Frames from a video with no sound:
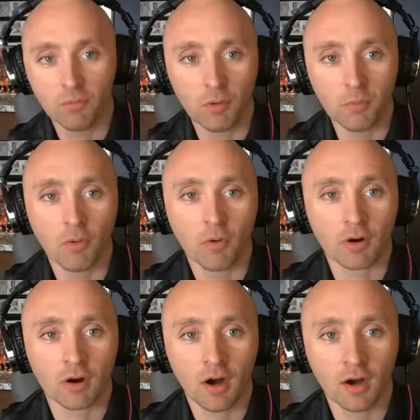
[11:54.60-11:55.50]
one
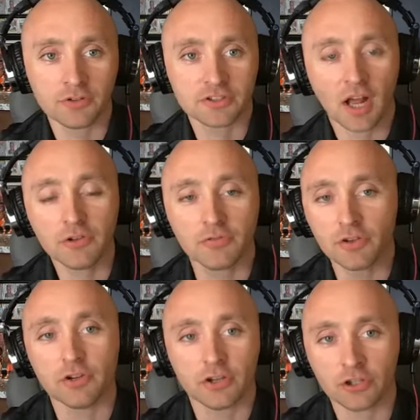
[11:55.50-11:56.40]
more. Just how do you
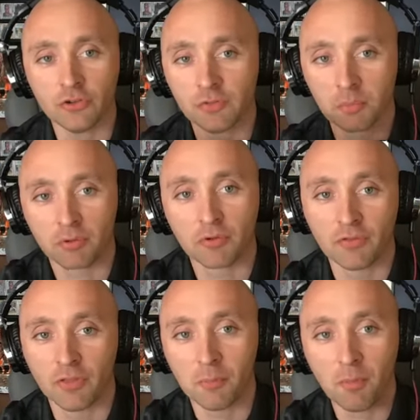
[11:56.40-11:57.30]
feel like you've
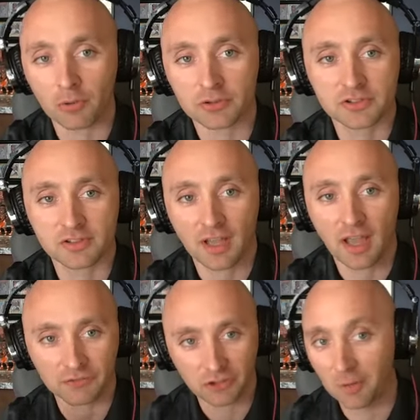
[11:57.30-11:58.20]
improved the most
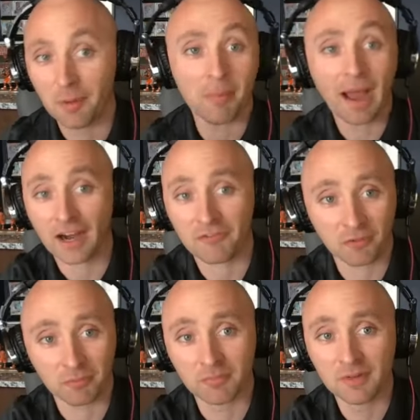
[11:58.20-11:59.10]
after coming back
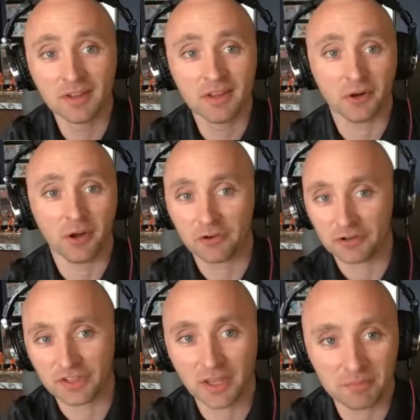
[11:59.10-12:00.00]
from, you know,
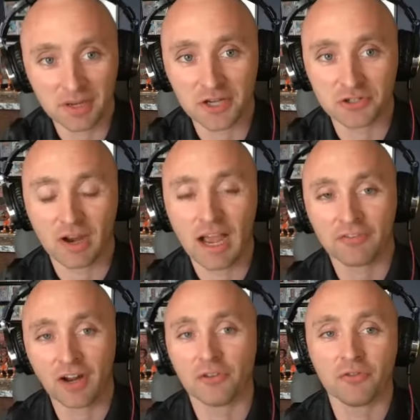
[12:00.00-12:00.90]
entering the NBA
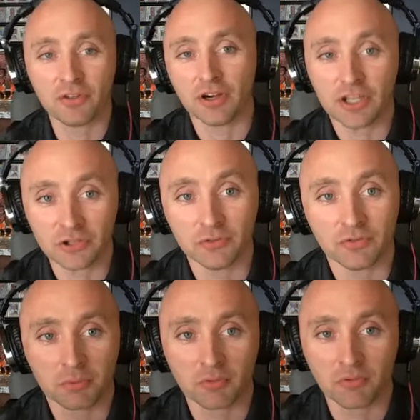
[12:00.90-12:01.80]
draft? How do you feel like you've
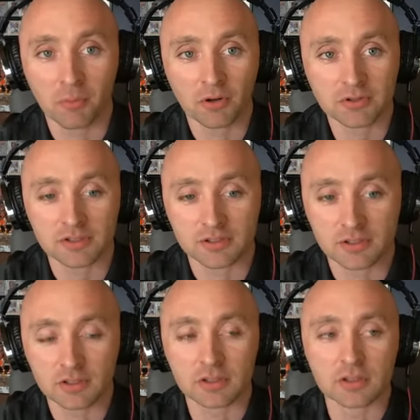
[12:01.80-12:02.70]
improved the most this year?